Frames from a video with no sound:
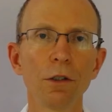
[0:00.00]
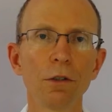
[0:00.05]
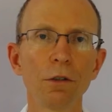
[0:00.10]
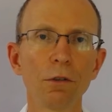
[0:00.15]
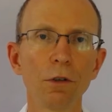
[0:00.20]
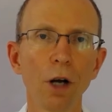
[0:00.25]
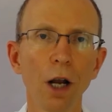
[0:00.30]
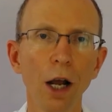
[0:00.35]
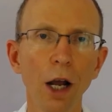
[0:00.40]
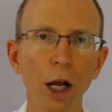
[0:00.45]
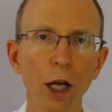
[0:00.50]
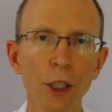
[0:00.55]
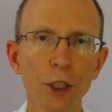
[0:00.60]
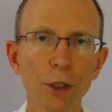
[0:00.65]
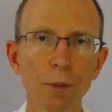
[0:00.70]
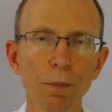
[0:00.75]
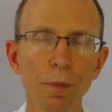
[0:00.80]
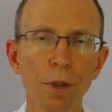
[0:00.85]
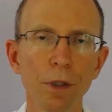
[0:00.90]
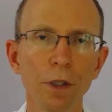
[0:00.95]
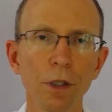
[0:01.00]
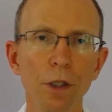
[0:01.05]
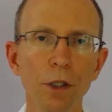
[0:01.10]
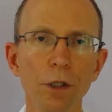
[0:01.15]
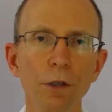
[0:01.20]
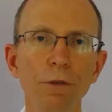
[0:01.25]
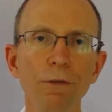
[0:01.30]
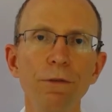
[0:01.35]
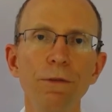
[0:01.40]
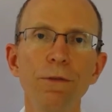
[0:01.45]
grasp
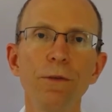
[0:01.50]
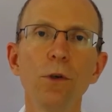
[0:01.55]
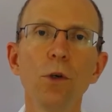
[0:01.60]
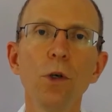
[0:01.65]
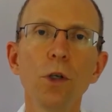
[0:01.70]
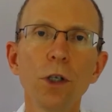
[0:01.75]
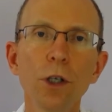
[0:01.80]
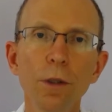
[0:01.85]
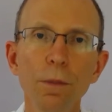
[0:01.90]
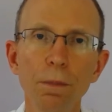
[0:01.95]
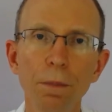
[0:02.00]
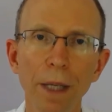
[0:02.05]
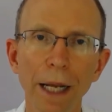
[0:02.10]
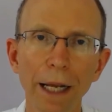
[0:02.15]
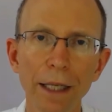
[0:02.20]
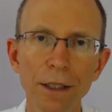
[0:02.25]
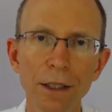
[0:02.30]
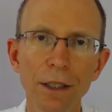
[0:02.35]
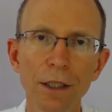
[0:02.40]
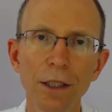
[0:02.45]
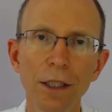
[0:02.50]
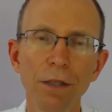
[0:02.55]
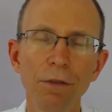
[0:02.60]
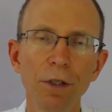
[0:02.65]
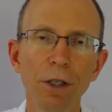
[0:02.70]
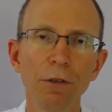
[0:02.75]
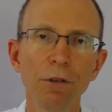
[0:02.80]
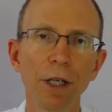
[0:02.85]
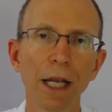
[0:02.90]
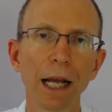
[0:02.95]
the full complexity
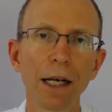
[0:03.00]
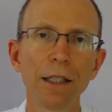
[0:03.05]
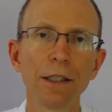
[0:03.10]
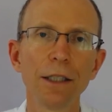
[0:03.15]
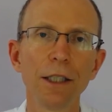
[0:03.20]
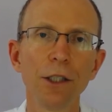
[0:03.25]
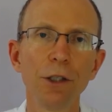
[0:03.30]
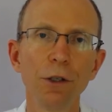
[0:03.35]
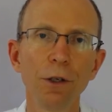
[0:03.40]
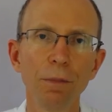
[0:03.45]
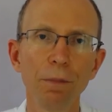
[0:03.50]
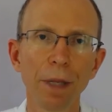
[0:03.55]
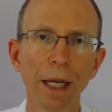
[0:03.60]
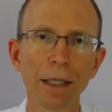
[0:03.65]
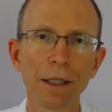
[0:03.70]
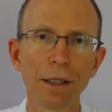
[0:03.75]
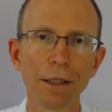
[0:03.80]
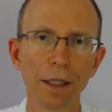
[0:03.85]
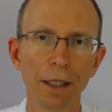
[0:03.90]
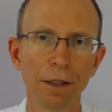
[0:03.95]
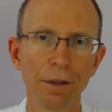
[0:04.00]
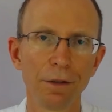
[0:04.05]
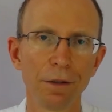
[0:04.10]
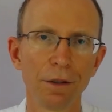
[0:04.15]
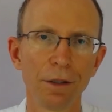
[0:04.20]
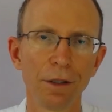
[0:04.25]
of the reality you're embedded in.